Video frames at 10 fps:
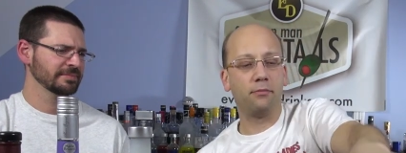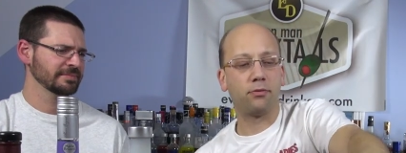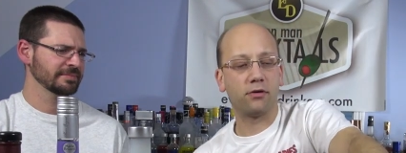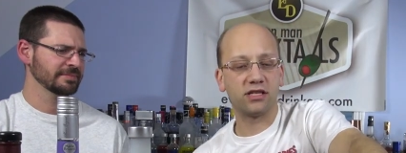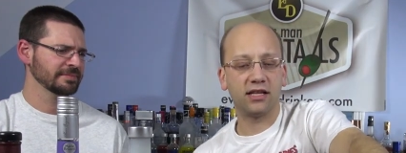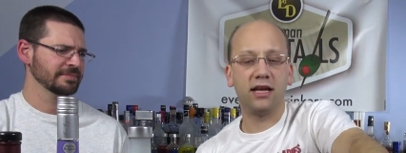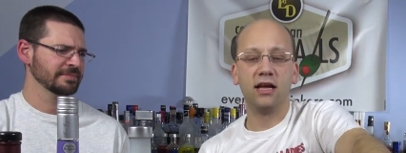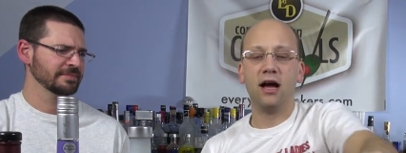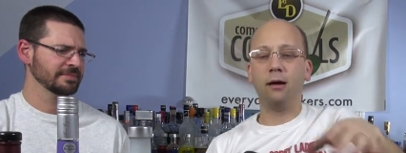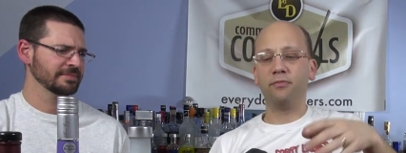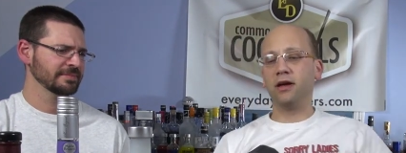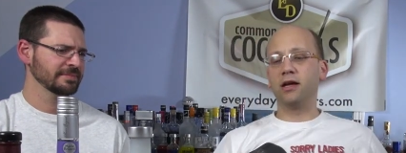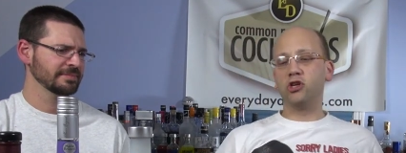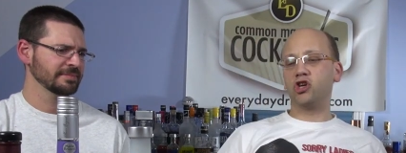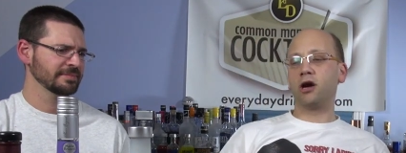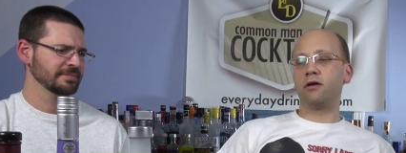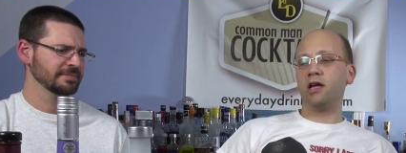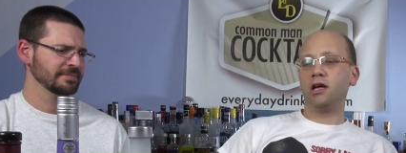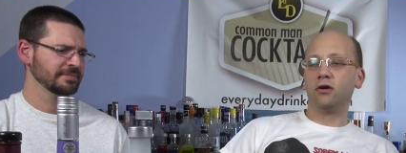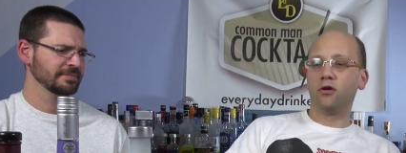Speaker 1: personally I'm thinking
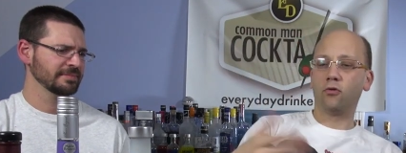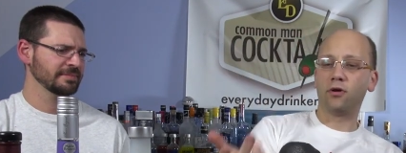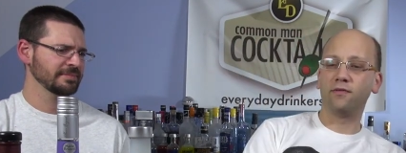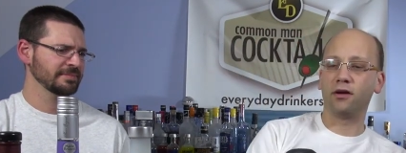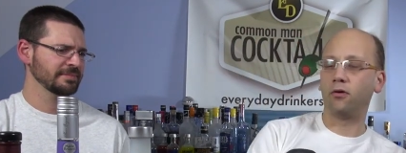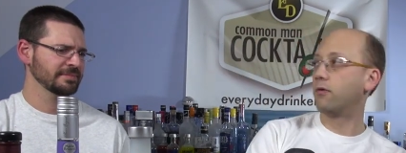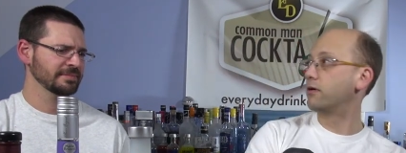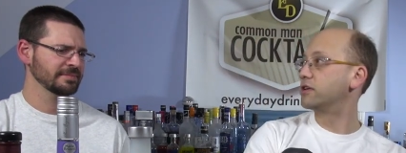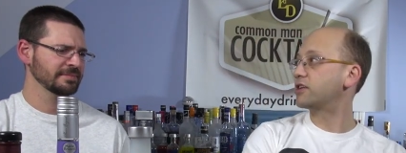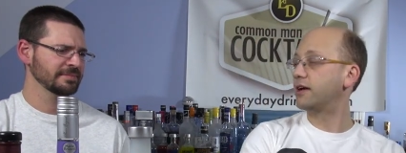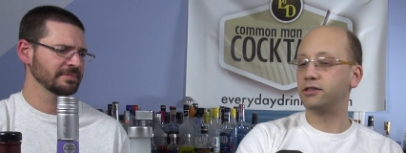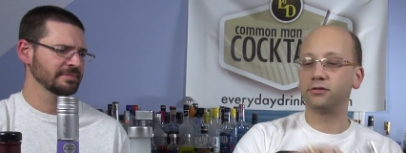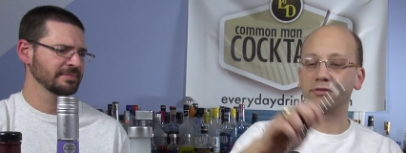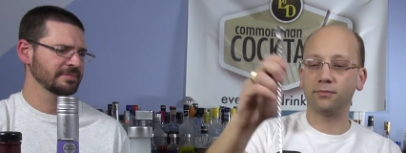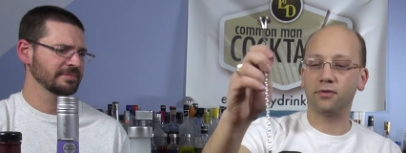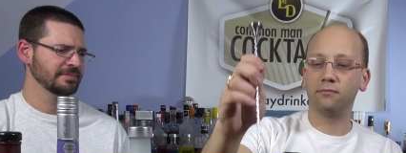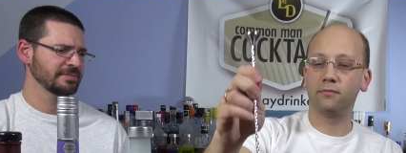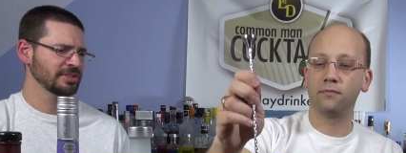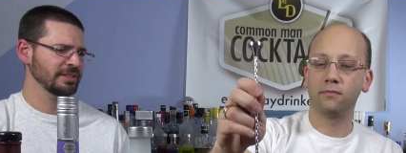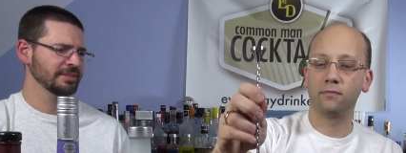cherry or even an orange slice or something.
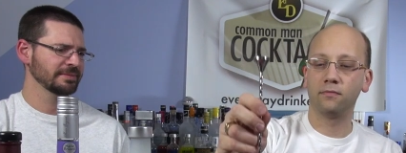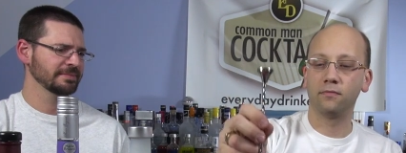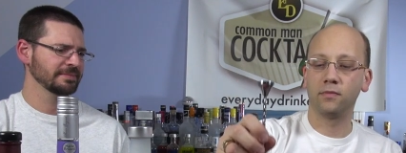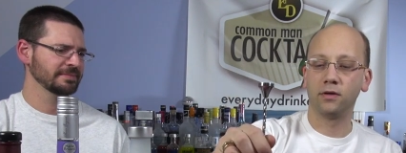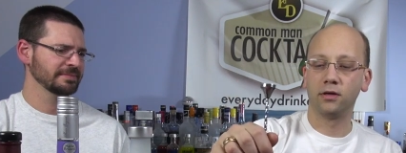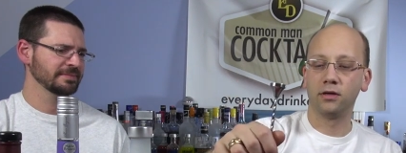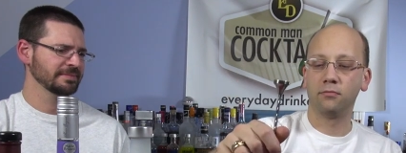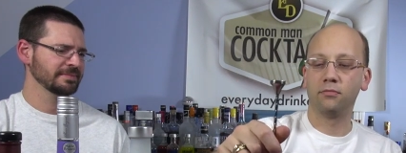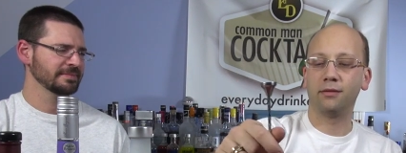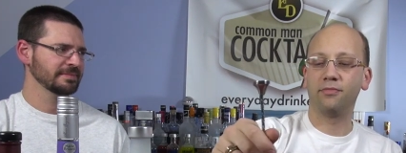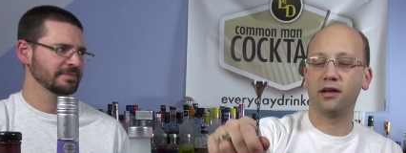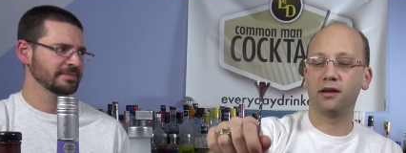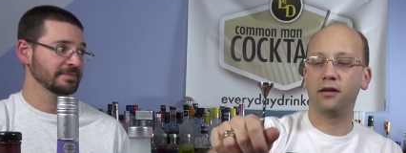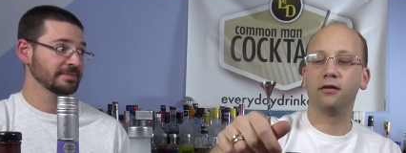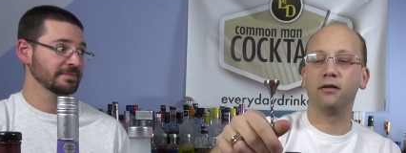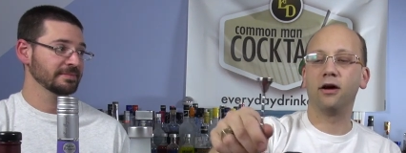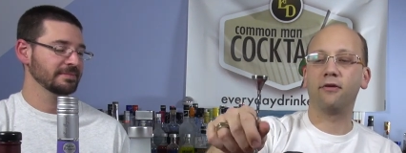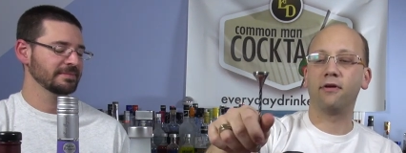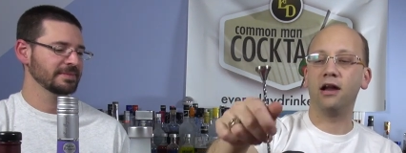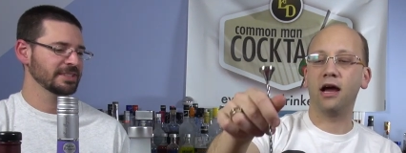Sure. But I'm thinking
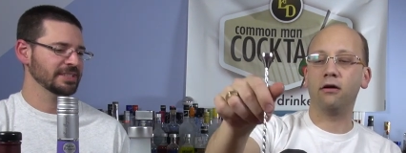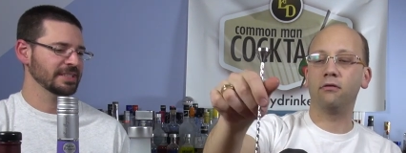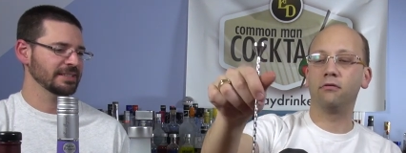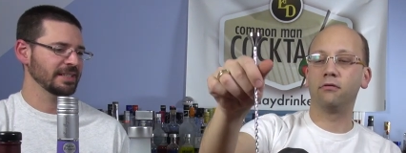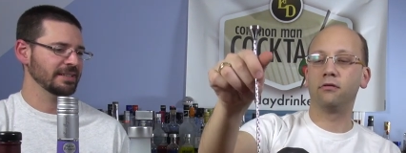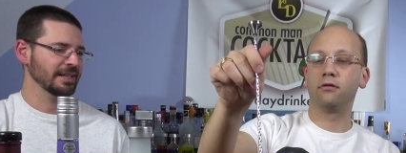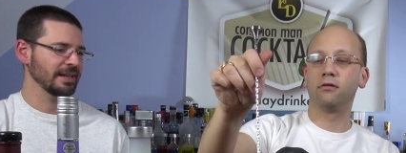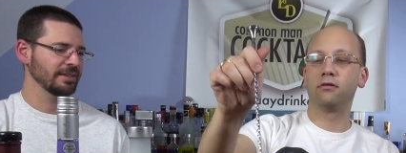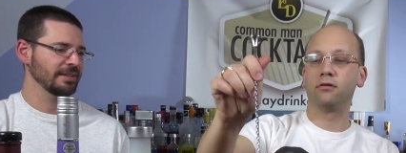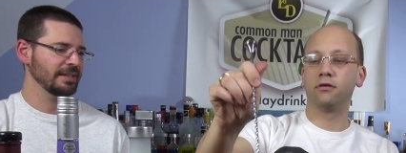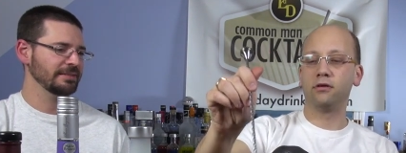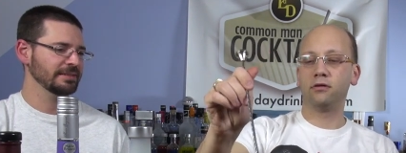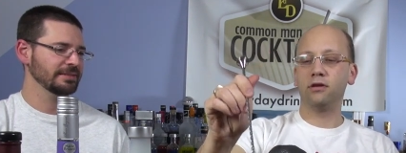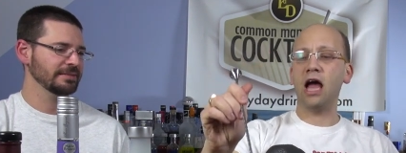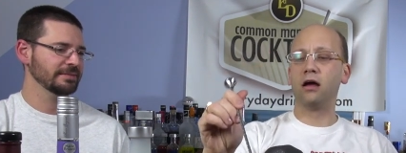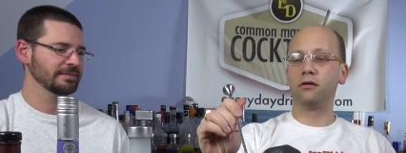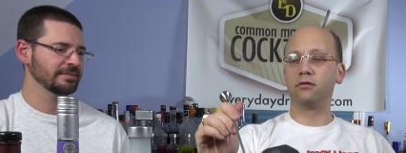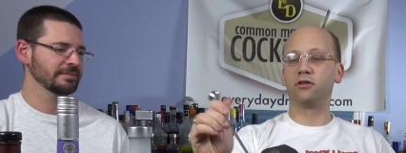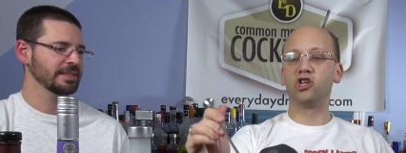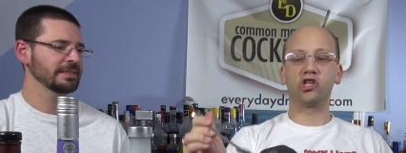not right
Speaker 2: now. Just to set the color off.
Speaker 1: Yeah.
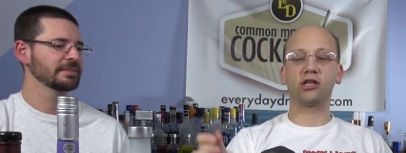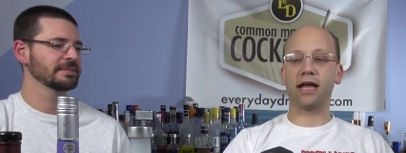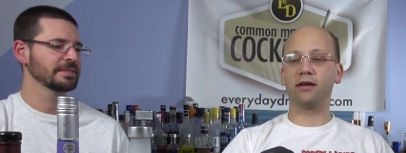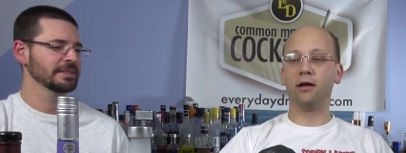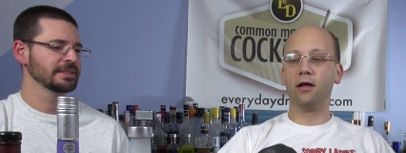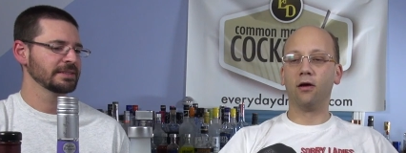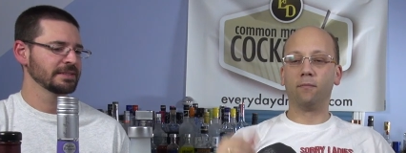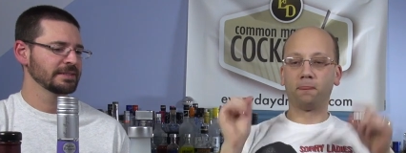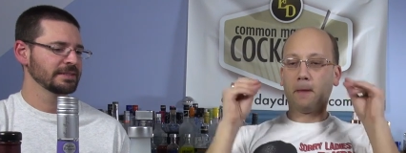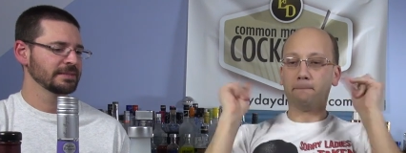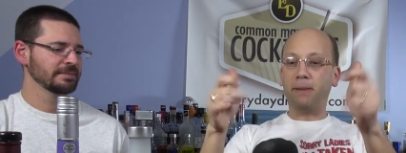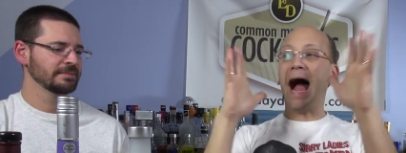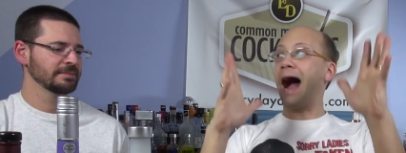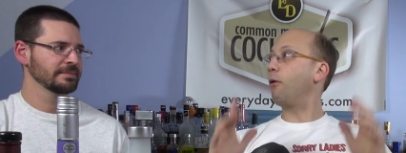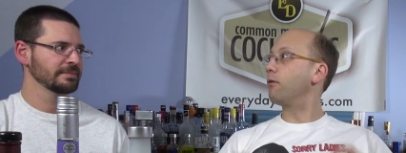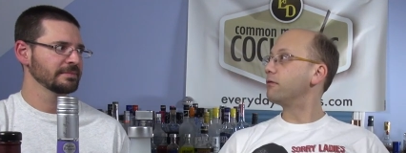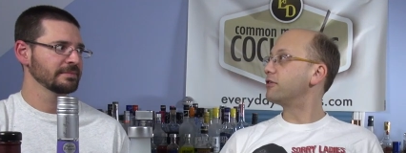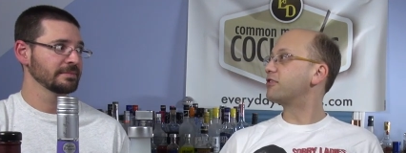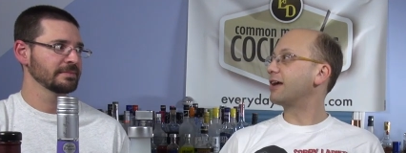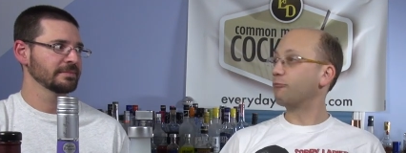To just like pow.
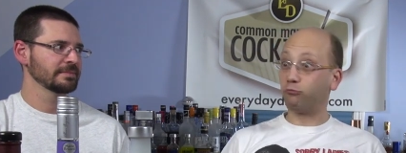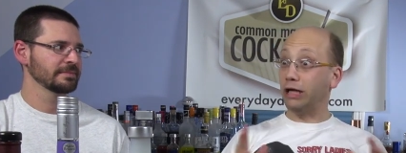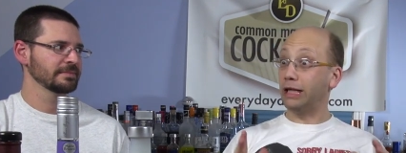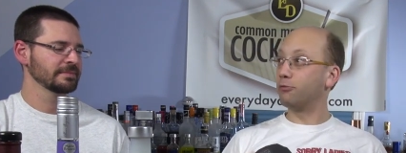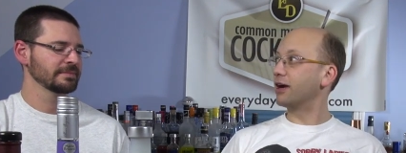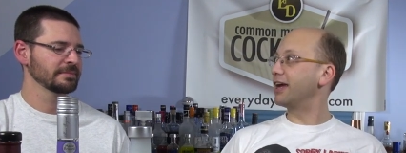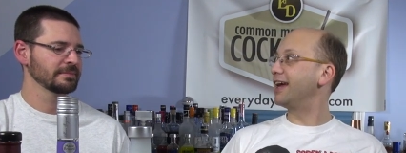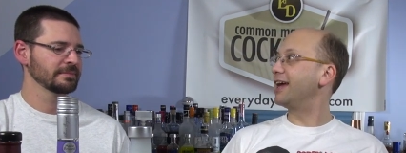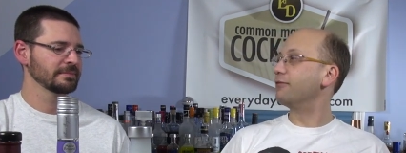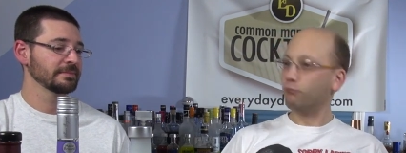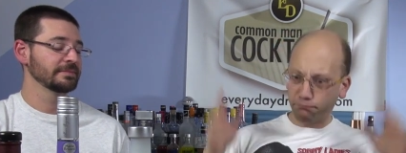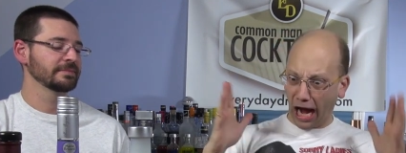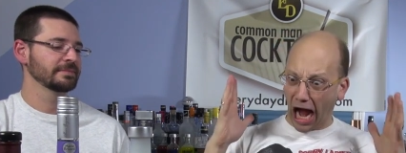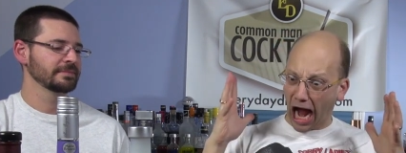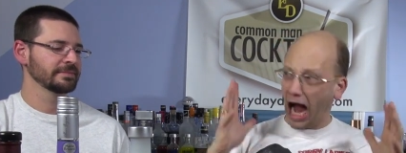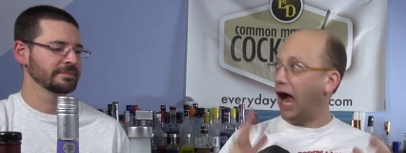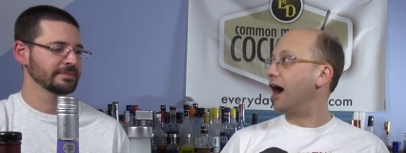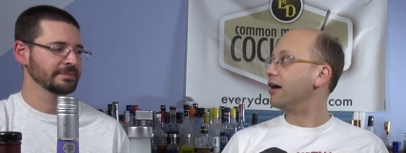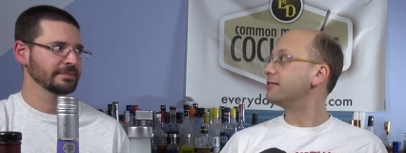Just like really bring it in. Rah!